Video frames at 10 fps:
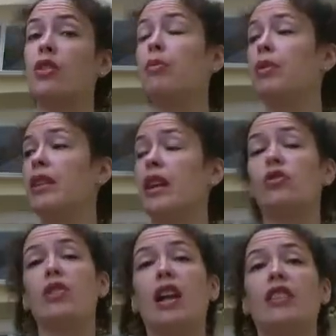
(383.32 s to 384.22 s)
So you're not putting
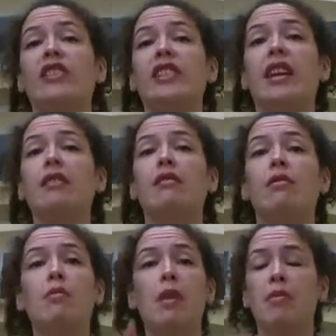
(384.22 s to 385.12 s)
extra calories
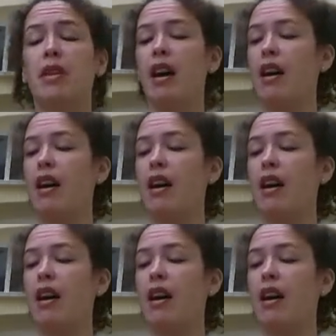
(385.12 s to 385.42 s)
in. Remember